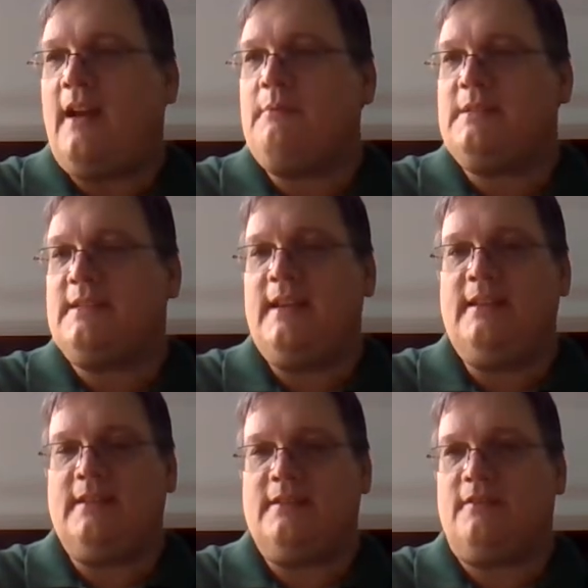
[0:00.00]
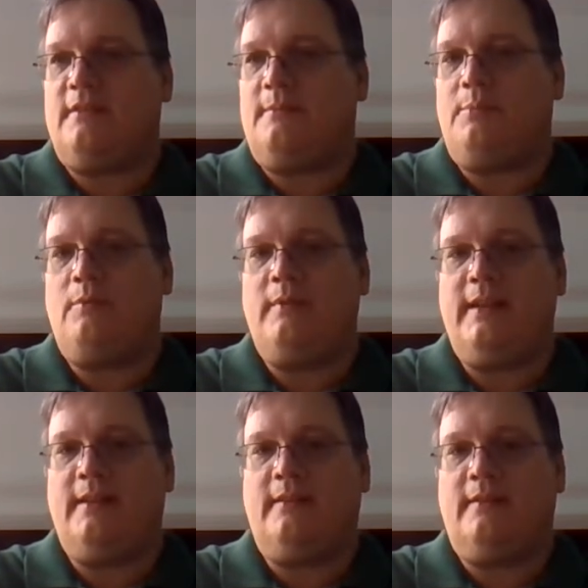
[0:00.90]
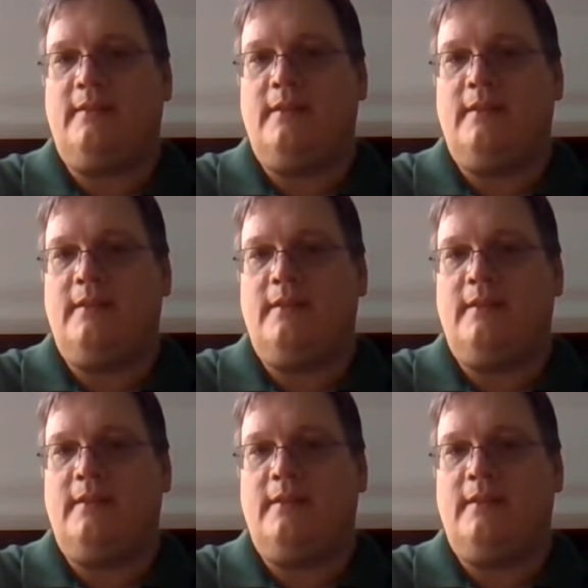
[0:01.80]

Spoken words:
I would say that you're at a point